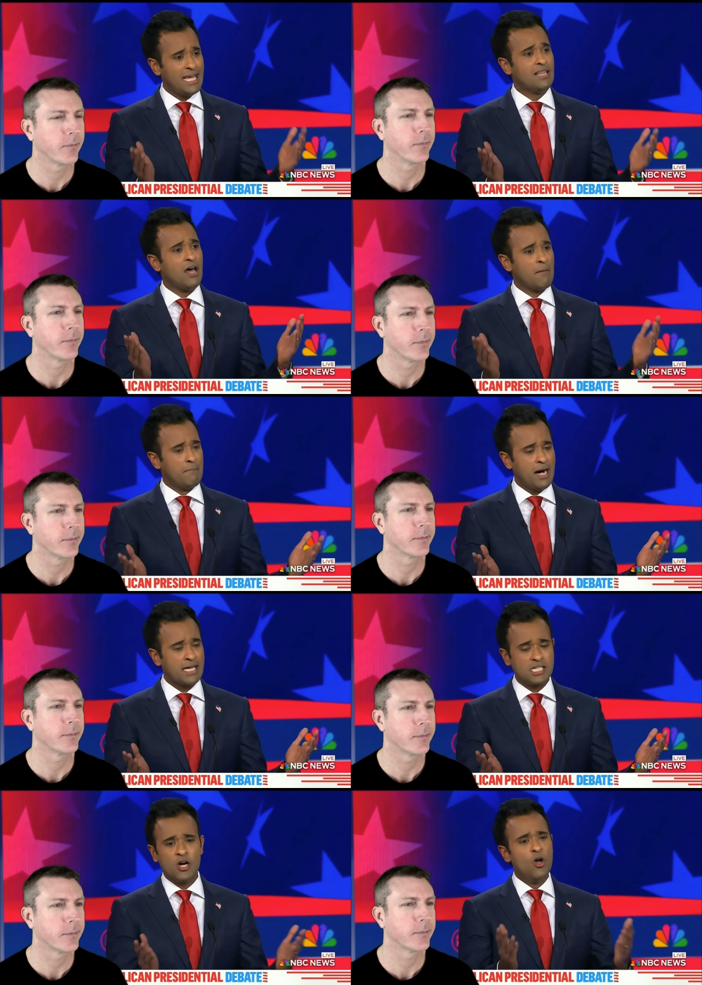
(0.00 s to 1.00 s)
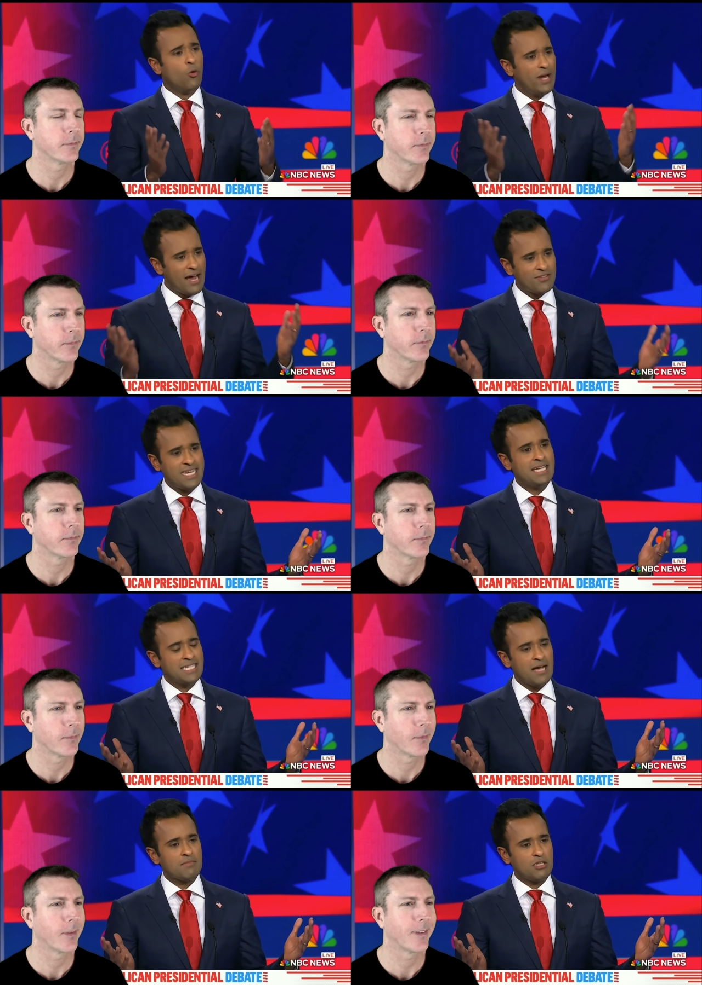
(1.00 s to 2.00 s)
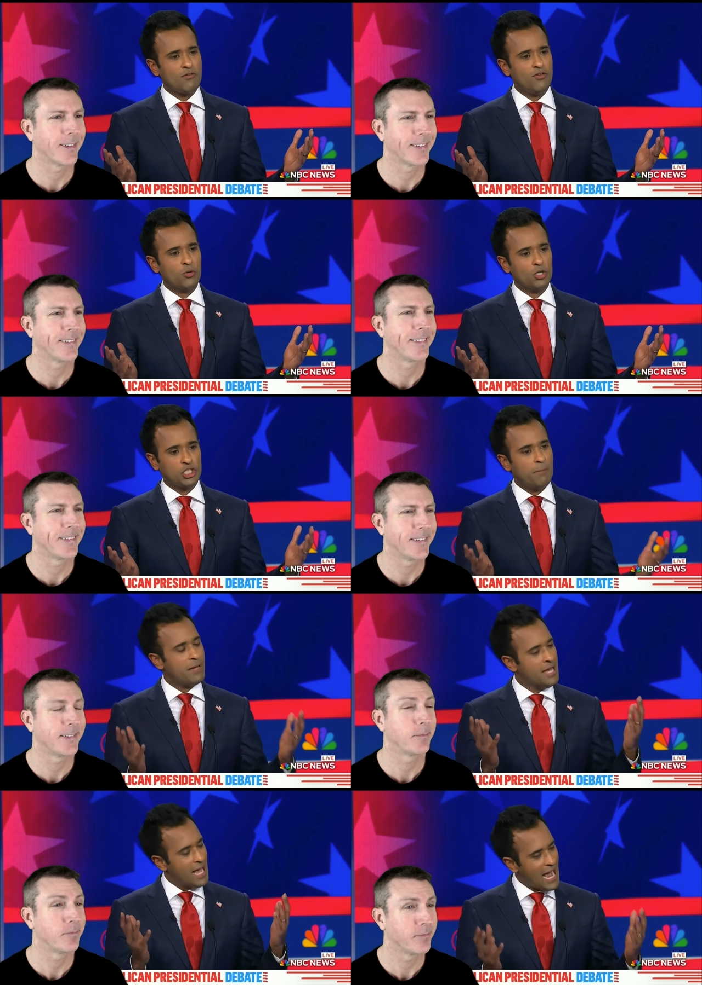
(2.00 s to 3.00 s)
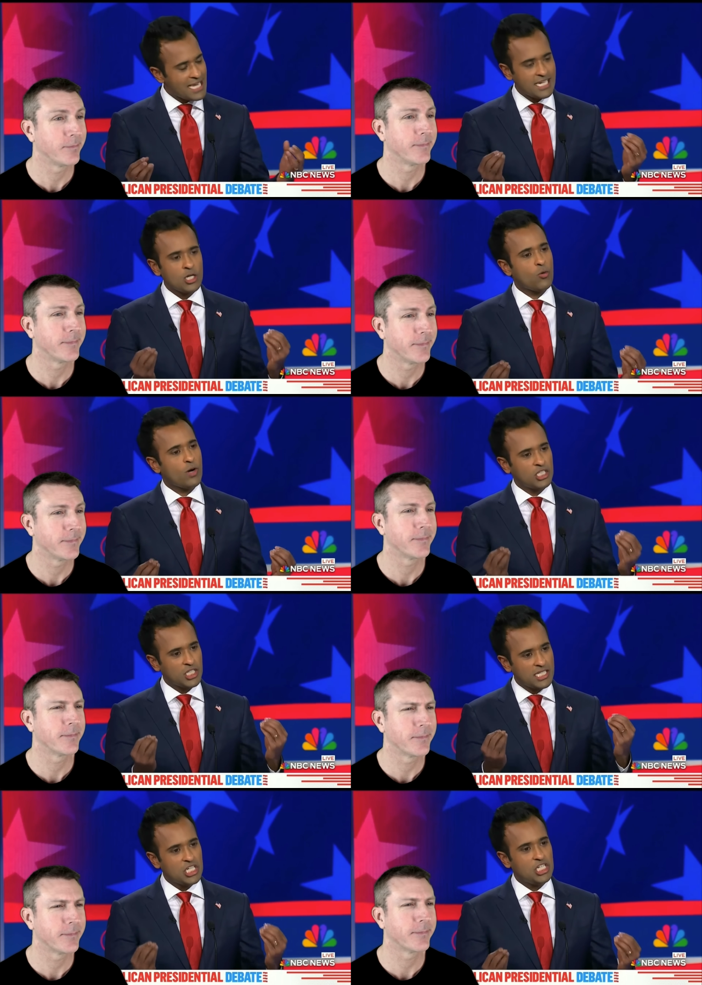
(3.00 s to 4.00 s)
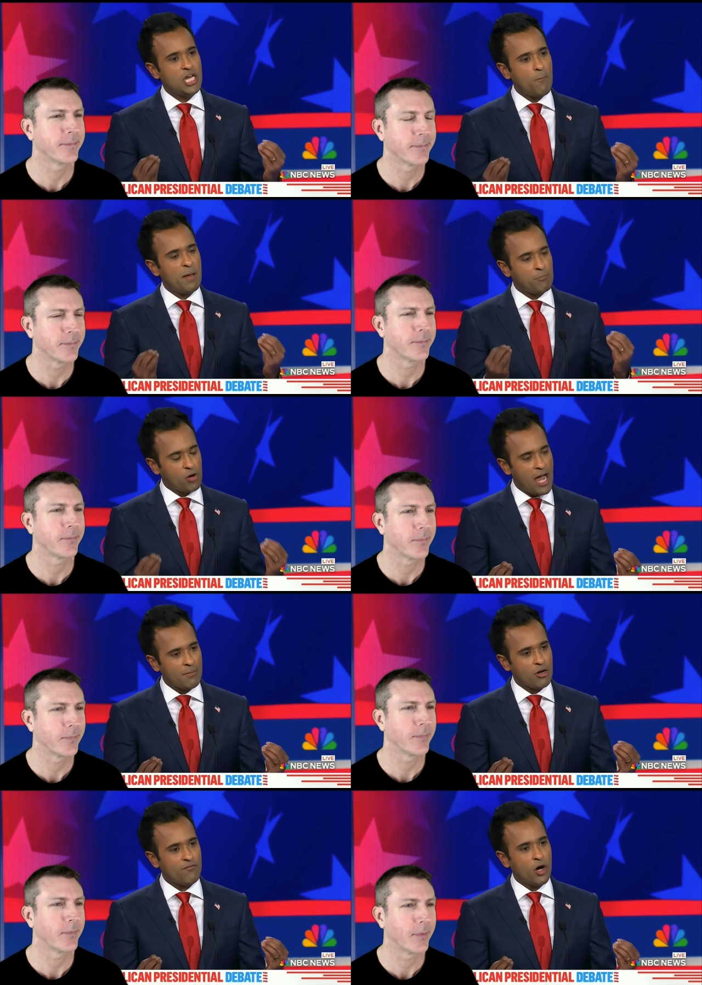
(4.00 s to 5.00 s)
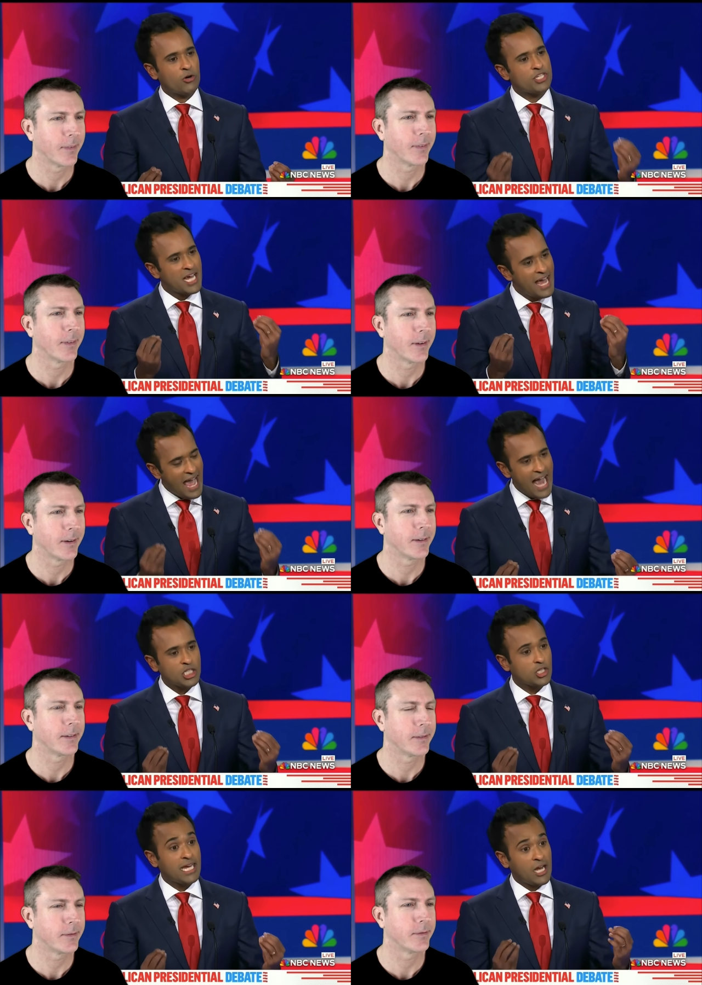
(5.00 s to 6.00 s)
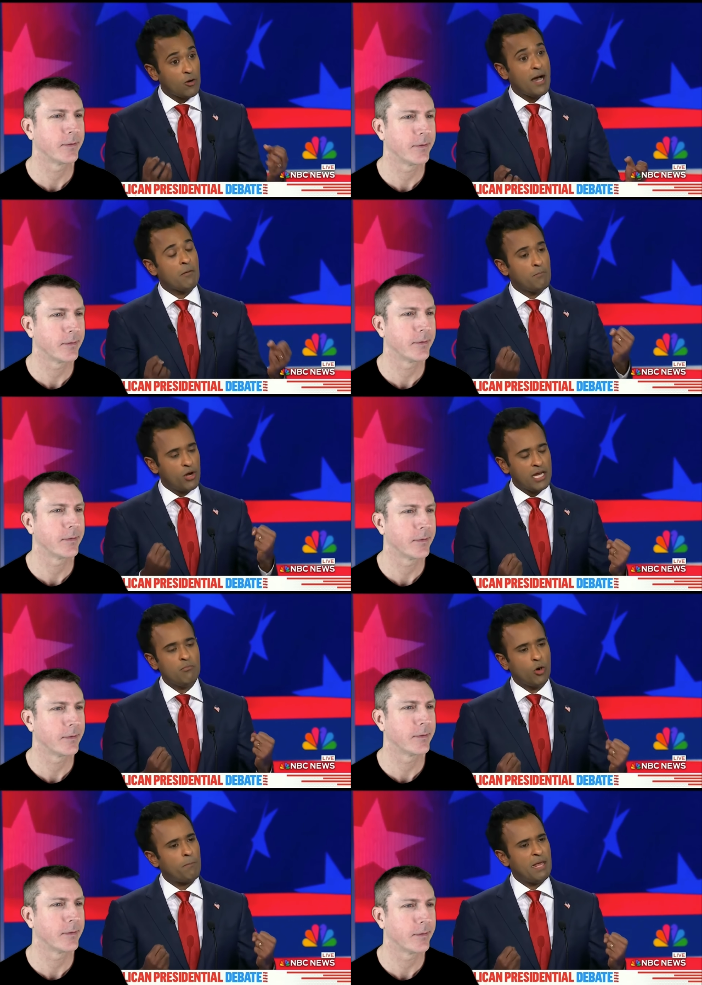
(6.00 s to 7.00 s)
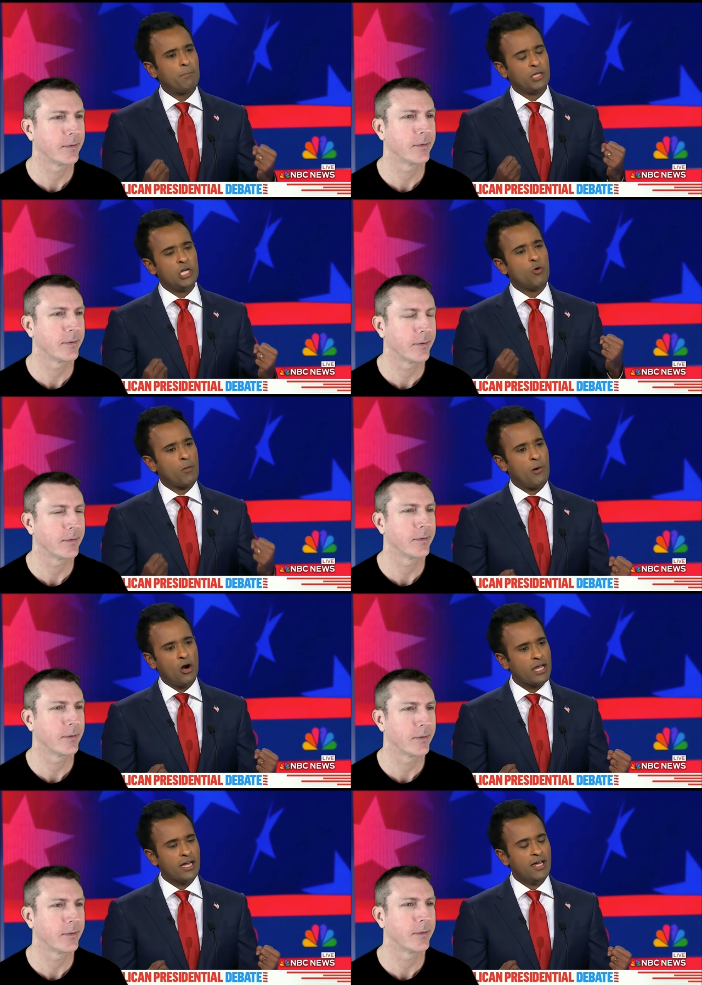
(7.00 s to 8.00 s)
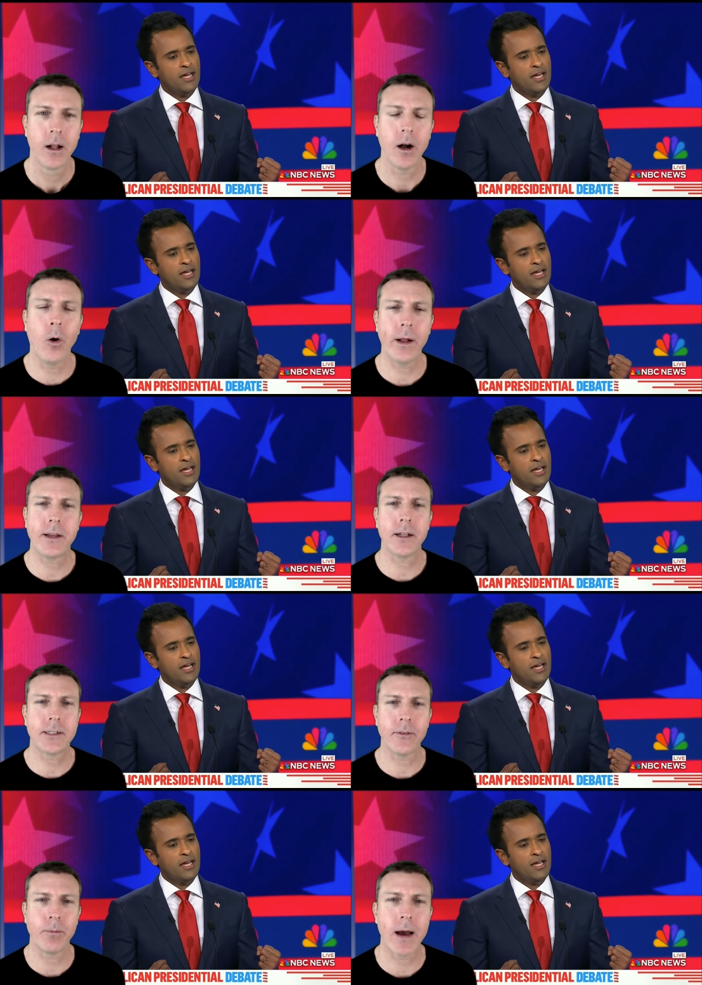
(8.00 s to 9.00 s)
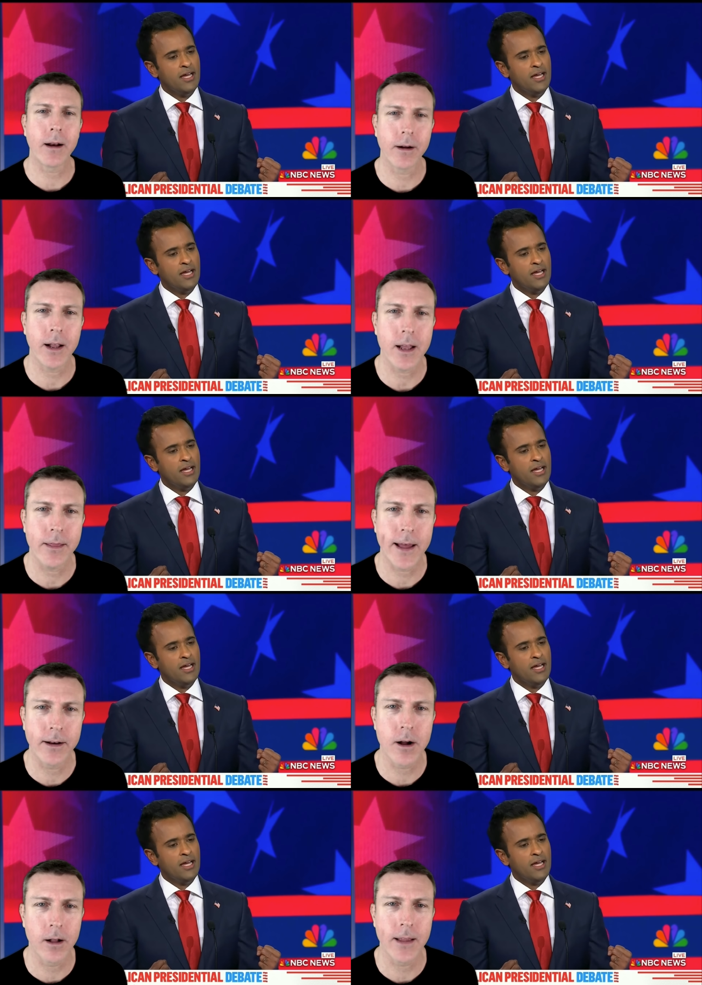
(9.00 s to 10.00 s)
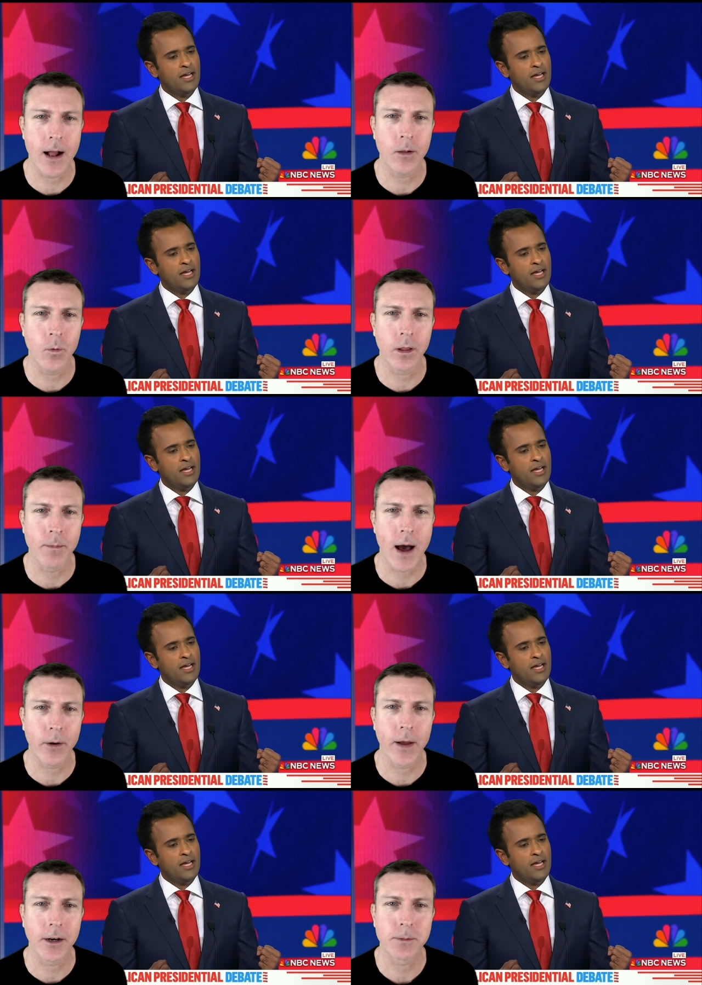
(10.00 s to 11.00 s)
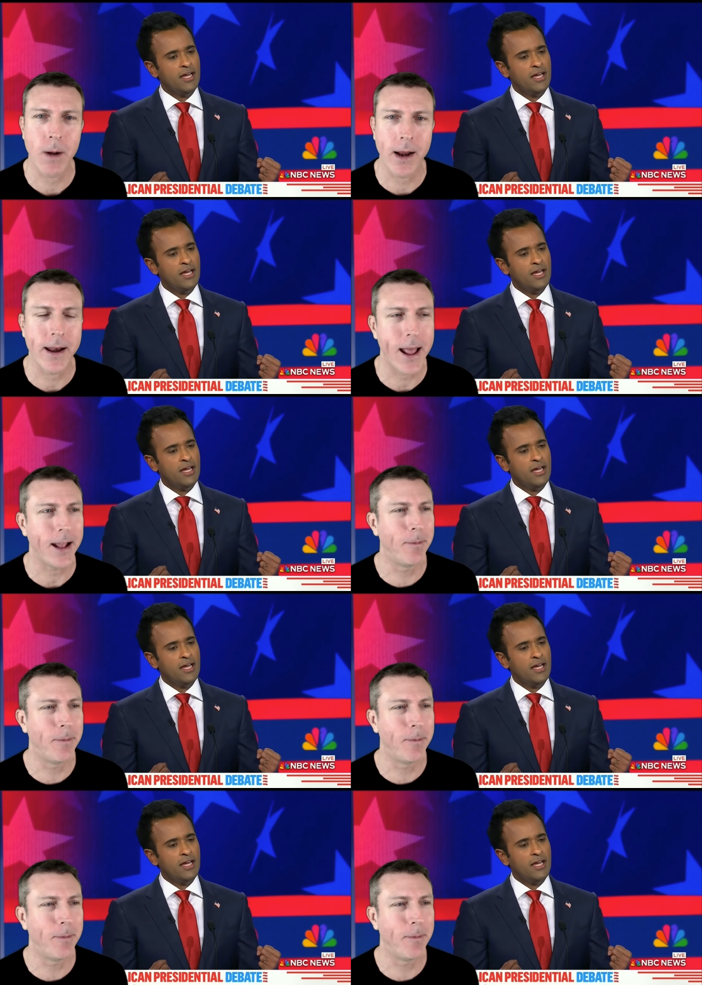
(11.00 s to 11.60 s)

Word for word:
Speaker 1: and Elon Musk we'd have 10 times the viewership, asking questions that GOP primary voters actually
Speaker 2: care about and bringing more people into our party. Oh, it gets even better. He then called out one of the moderators by name,